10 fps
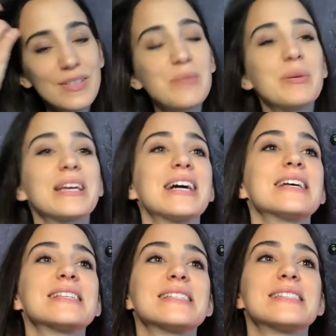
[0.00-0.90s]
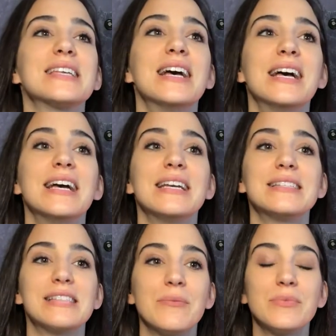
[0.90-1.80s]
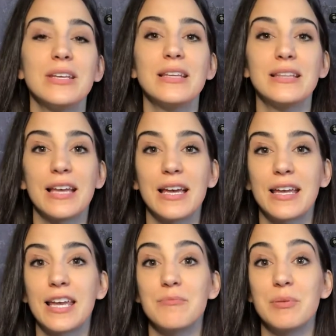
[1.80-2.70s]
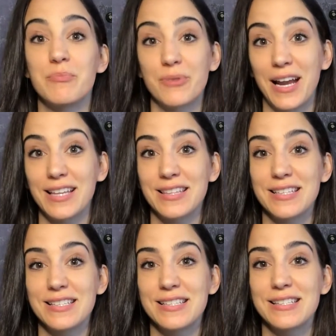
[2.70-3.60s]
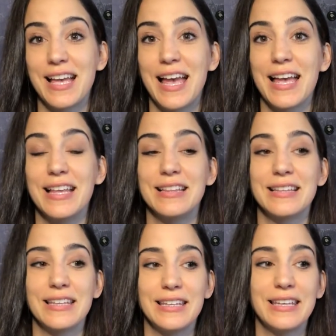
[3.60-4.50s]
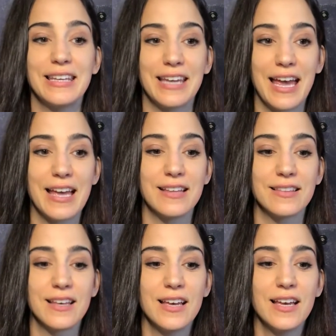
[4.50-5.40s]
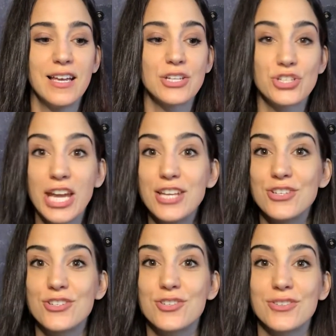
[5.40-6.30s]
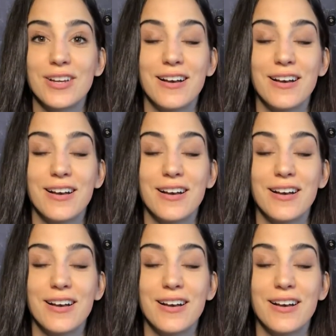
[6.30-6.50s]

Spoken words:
because It's something that can be practiced and it can change.